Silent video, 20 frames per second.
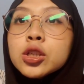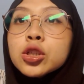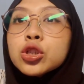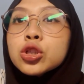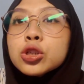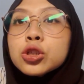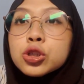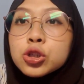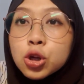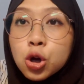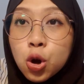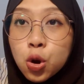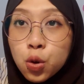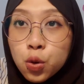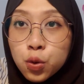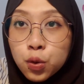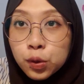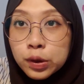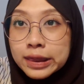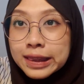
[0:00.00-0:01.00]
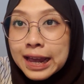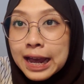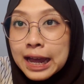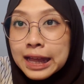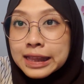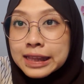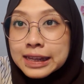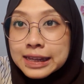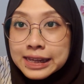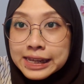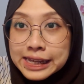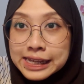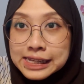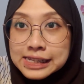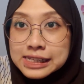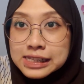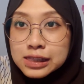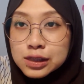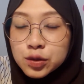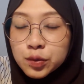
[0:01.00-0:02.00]
So, that
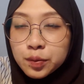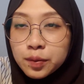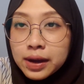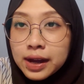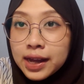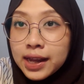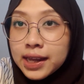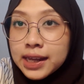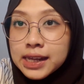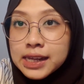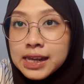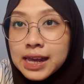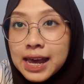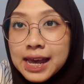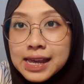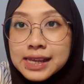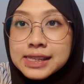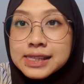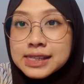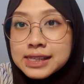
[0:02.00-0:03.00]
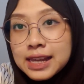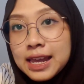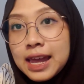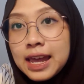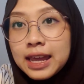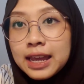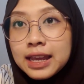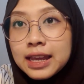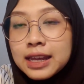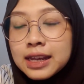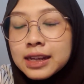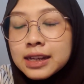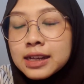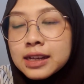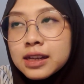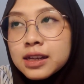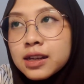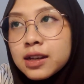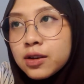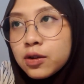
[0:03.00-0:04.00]
is my essay,
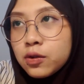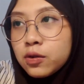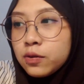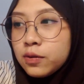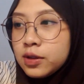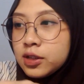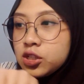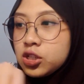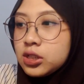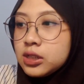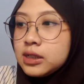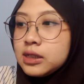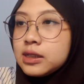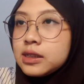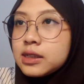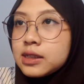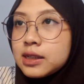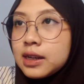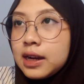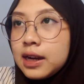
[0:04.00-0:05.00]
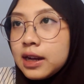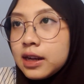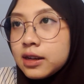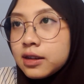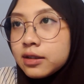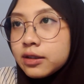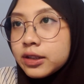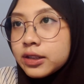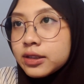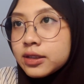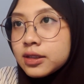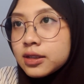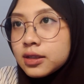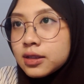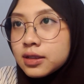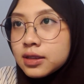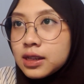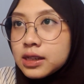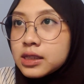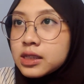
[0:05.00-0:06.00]
which is titled
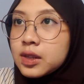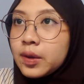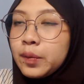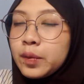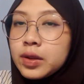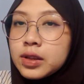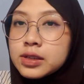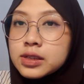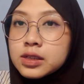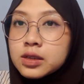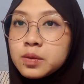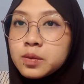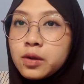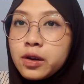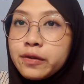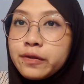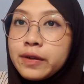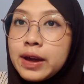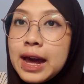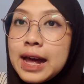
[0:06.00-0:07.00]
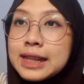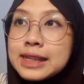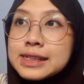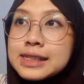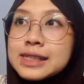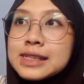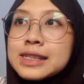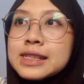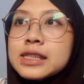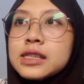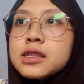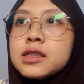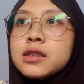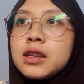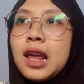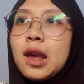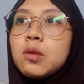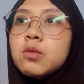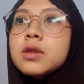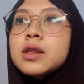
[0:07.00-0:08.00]
The Symbolism of Alice's
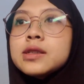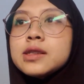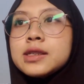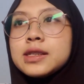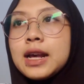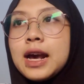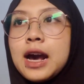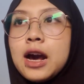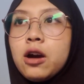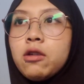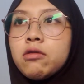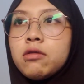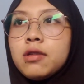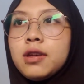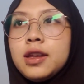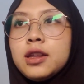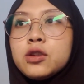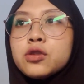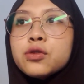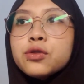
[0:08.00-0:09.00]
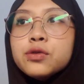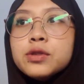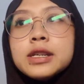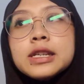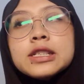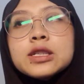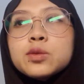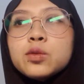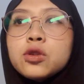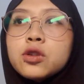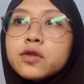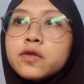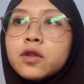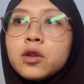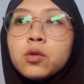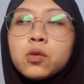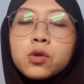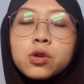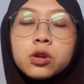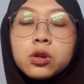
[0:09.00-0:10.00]
Nameless Town in Rooney's
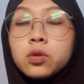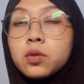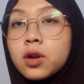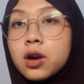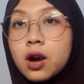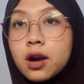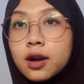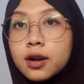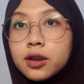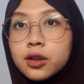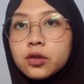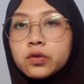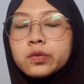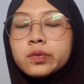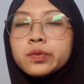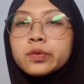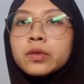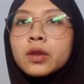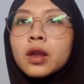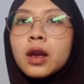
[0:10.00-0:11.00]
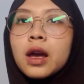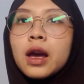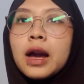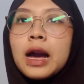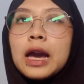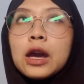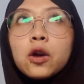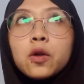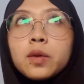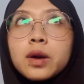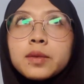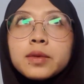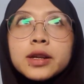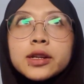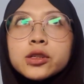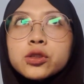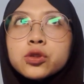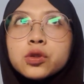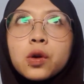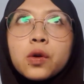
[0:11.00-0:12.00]
Beautiful World. Where are you? I hope I'm
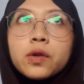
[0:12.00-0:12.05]
gonna do